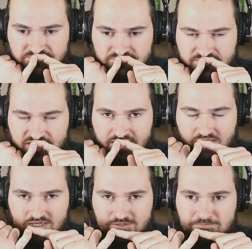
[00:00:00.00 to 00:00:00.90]

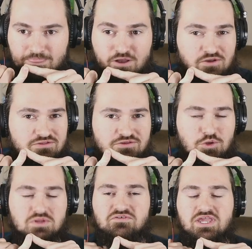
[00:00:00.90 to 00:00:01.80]
And, who
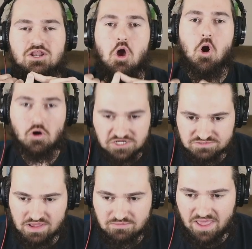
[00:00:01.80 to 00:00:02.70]
can forget Orange
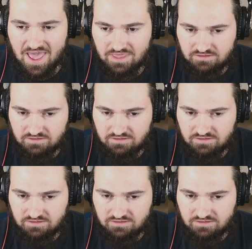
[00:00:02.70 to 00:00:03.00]
Man Bad?